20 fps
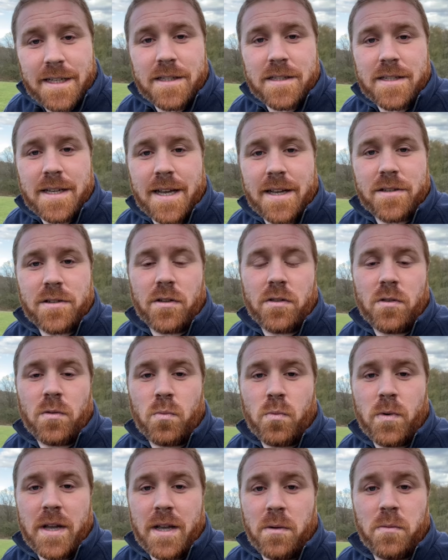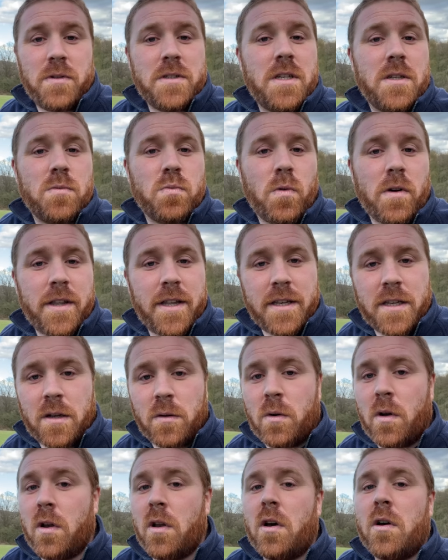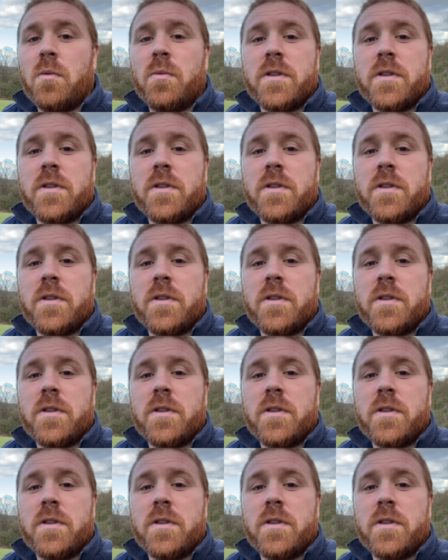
insects on the wing, which is what they do, along